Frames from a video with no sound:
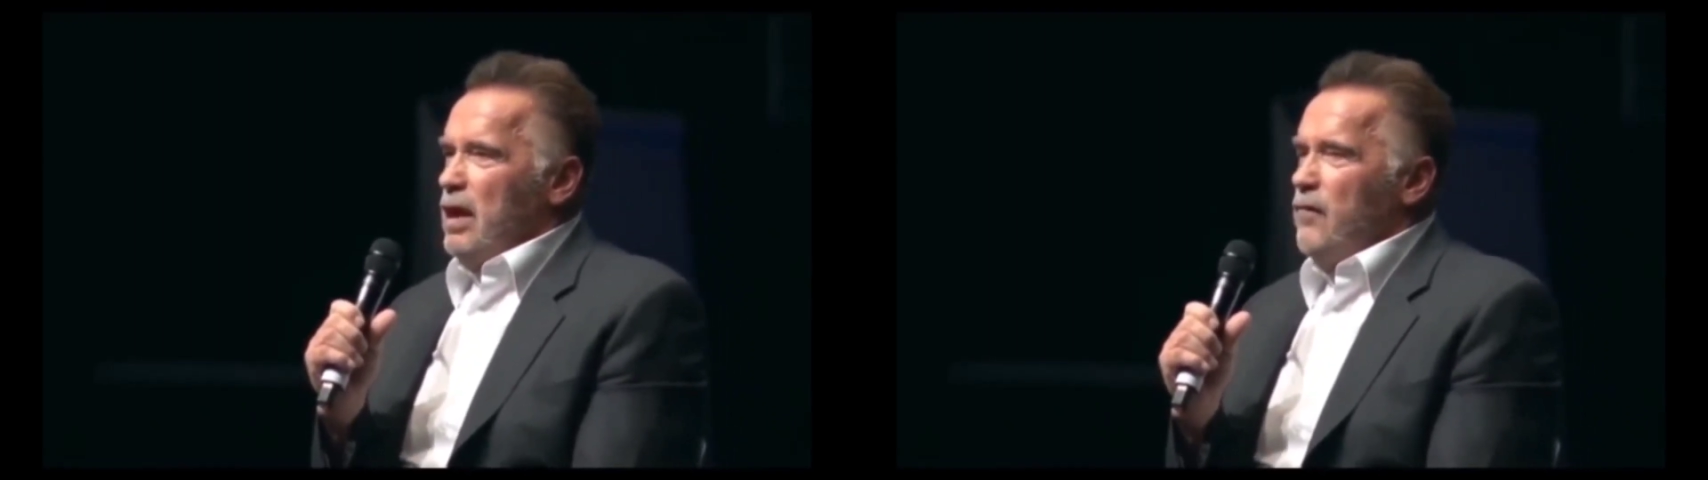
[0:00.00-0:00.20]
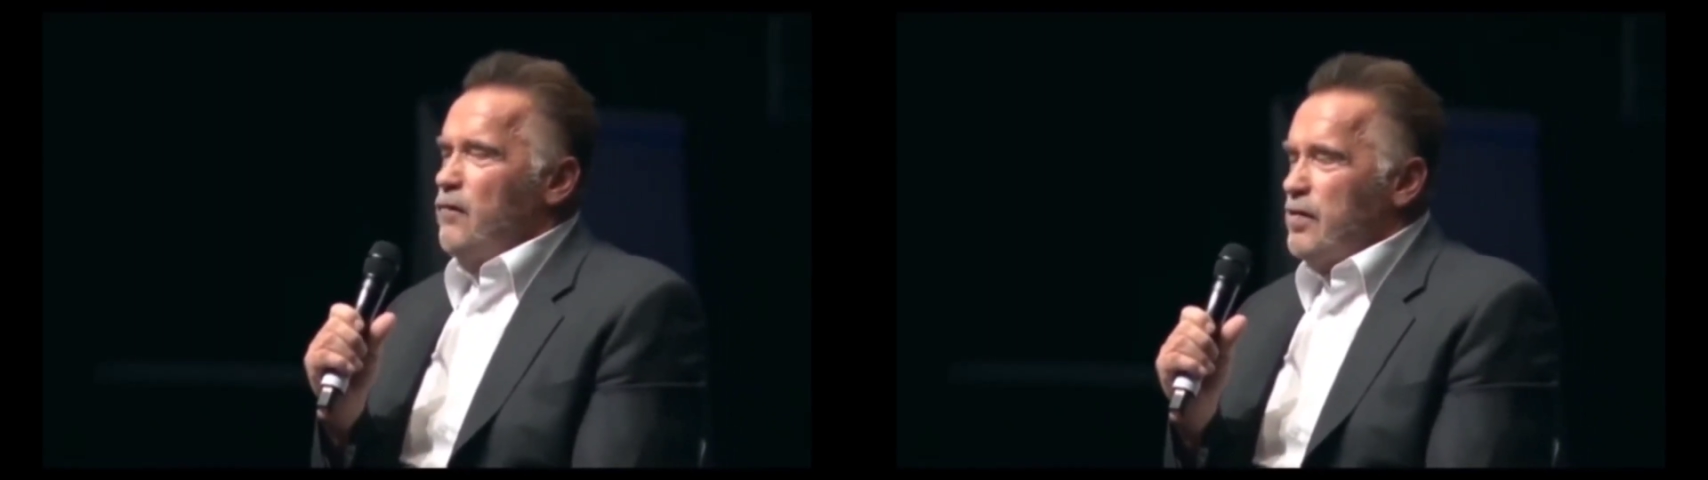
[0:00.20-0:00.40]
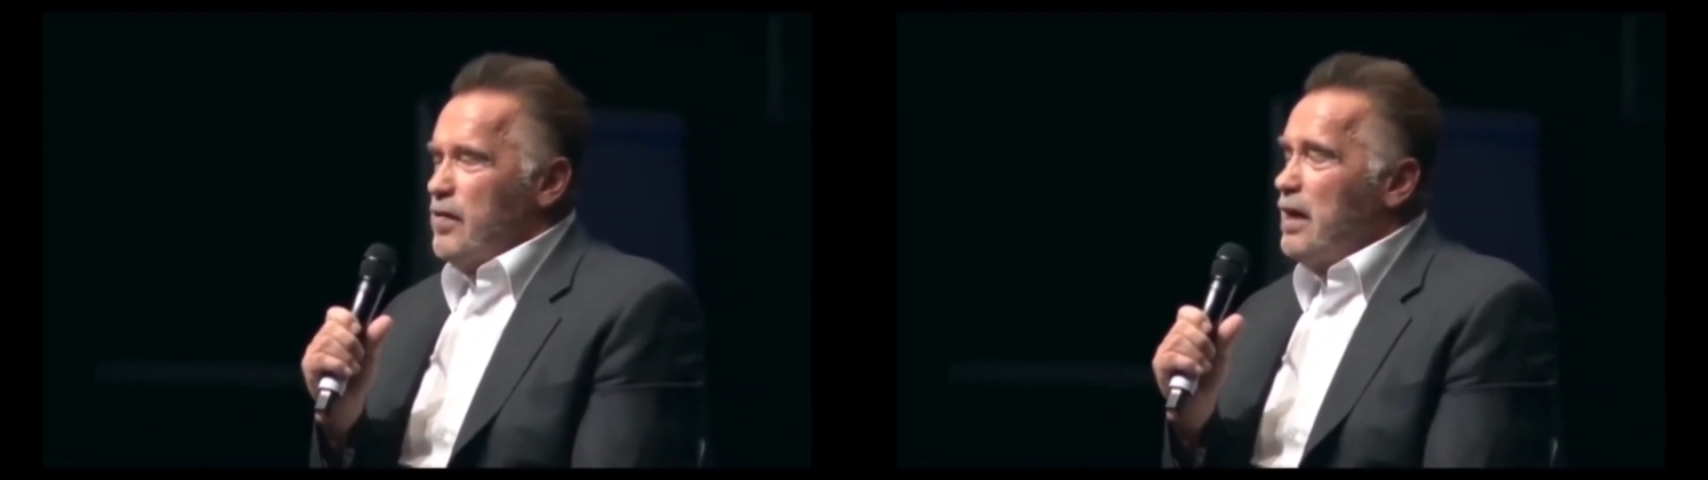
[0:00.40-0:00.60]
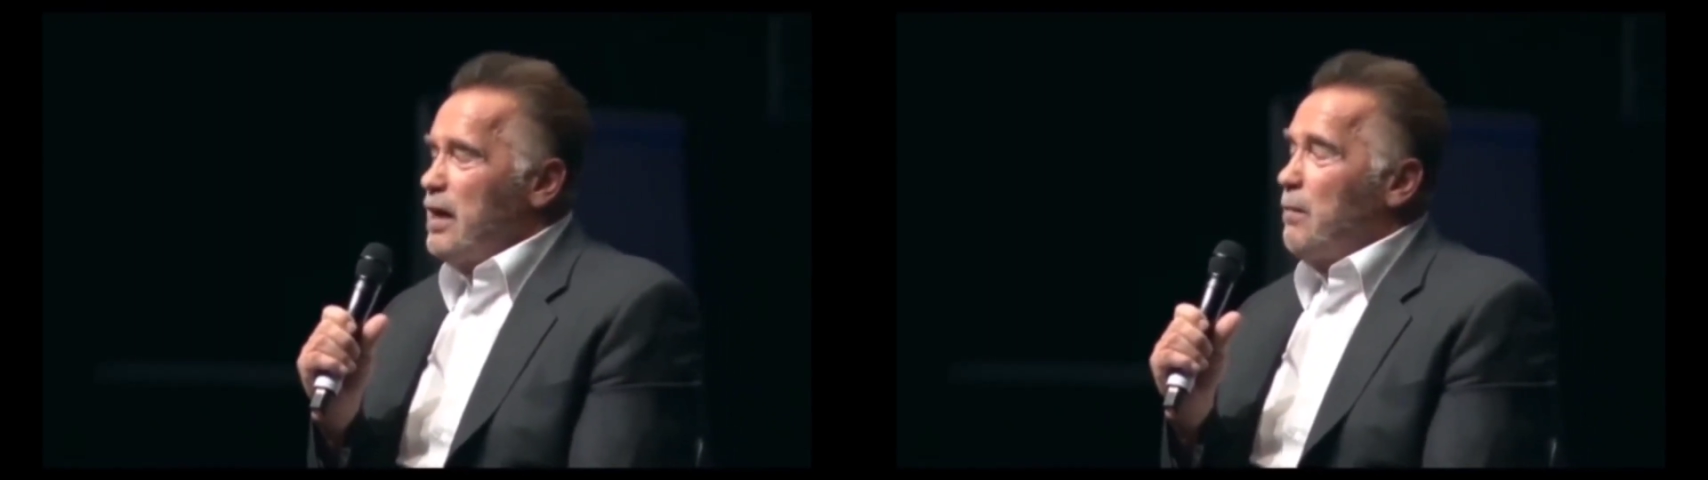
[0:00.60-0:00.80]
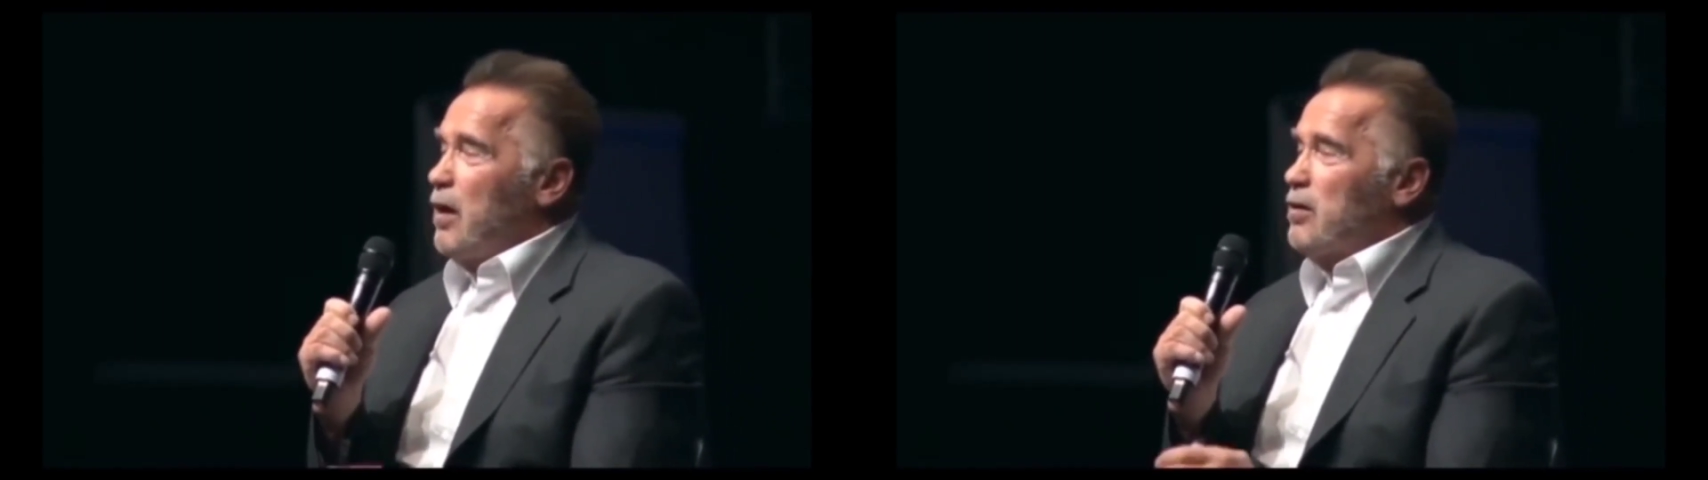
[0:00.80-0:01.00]
if you
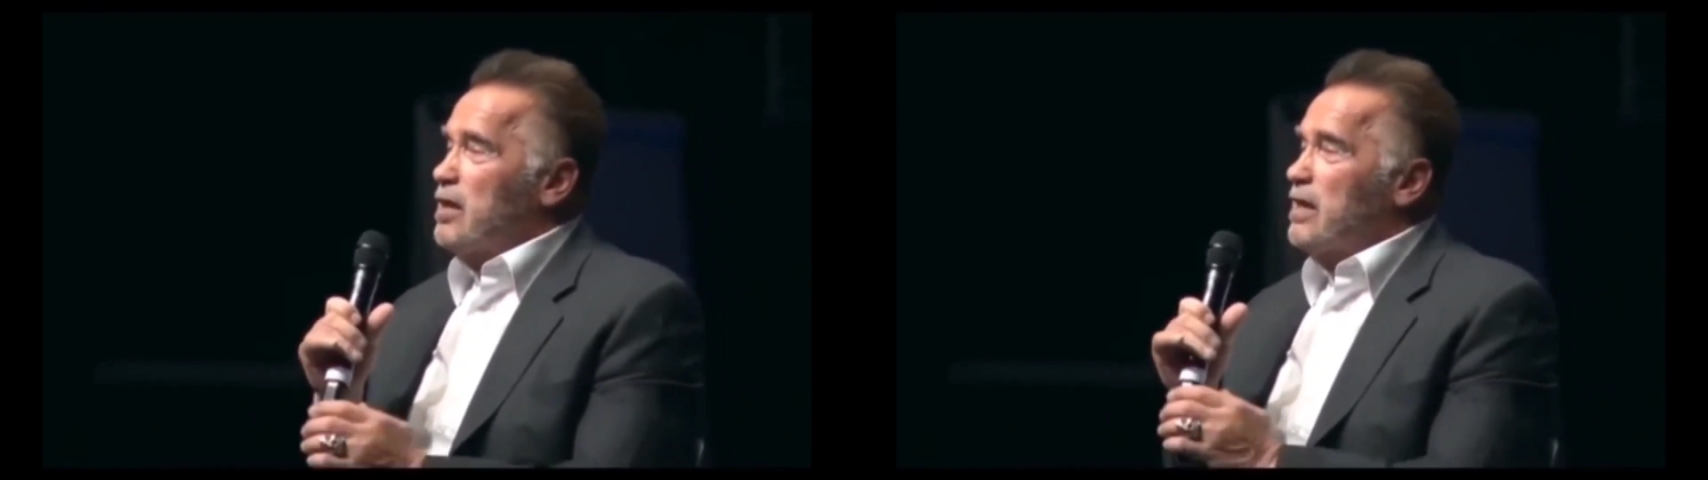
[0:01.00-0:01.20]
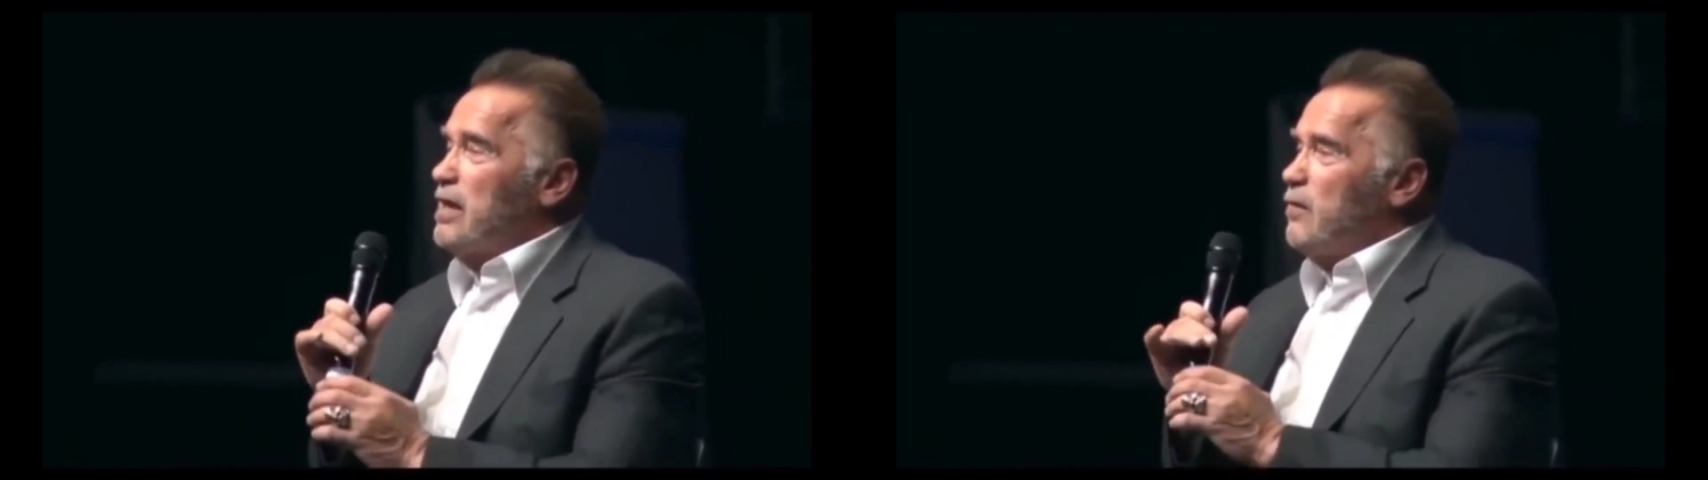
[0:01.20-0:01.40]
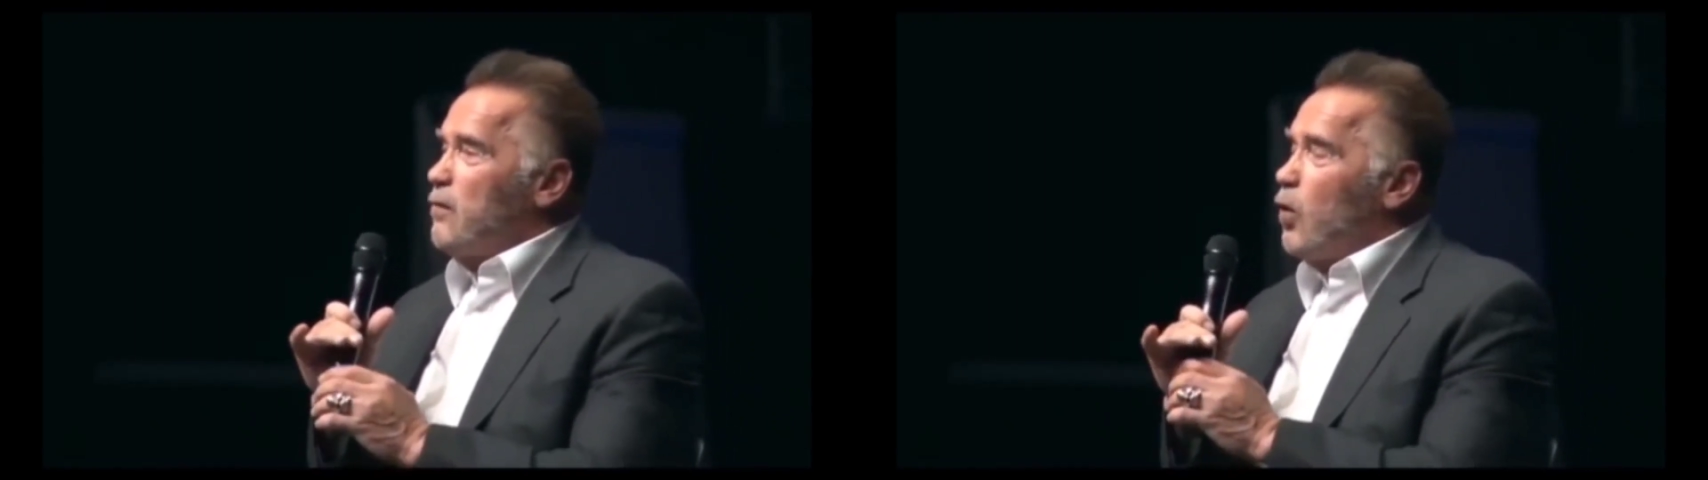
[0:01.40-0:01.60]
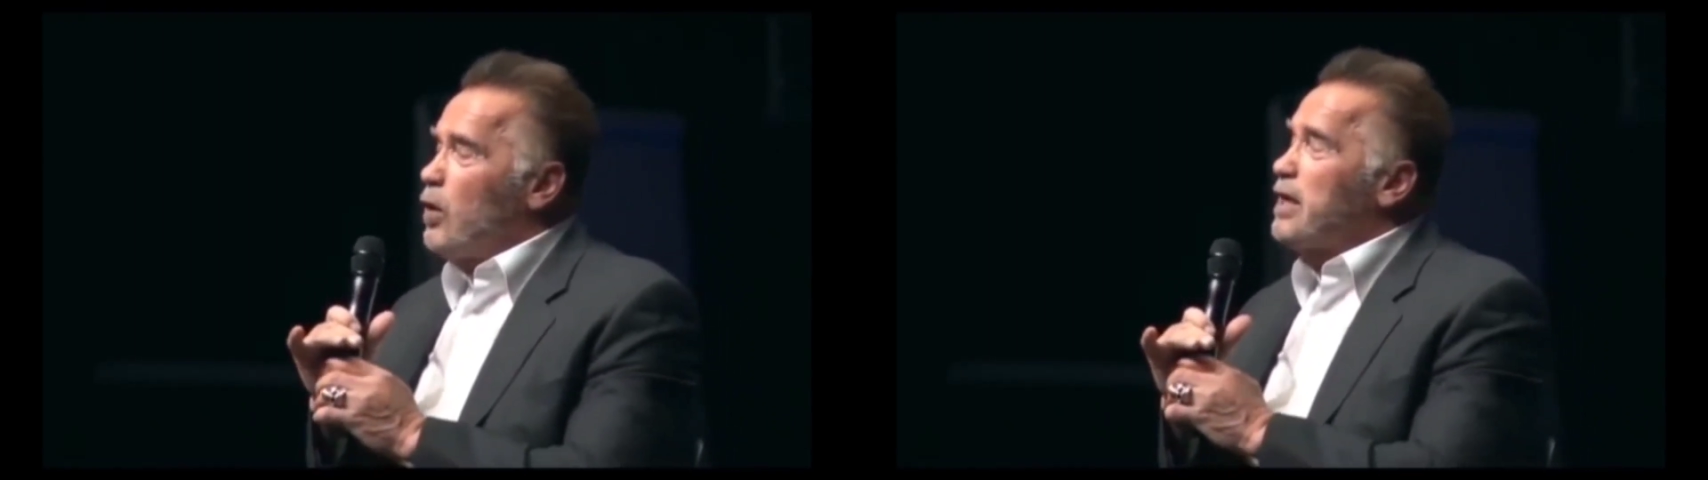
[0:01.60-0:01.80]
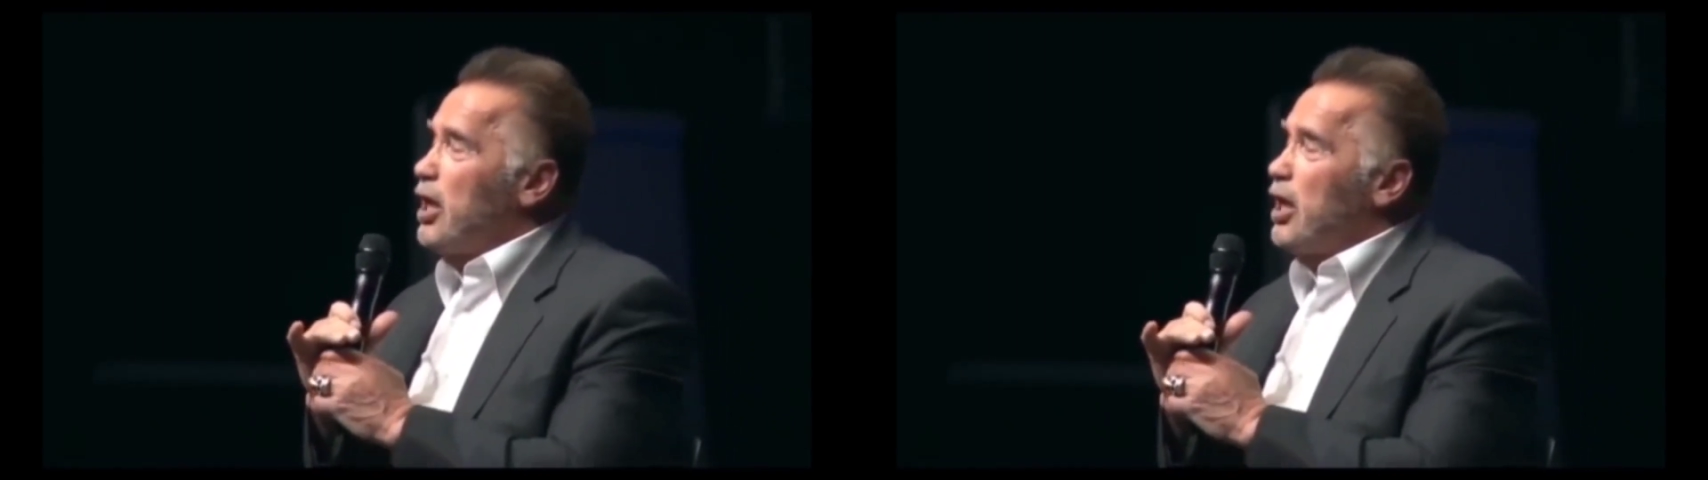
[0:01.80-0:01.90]
think about what